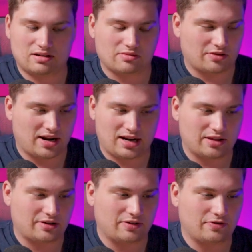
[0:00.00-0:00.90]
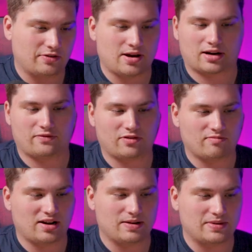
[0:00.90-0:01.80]
or any other info, not
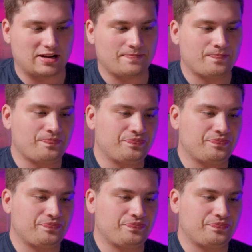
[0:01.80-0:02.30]
confirmed by anybody.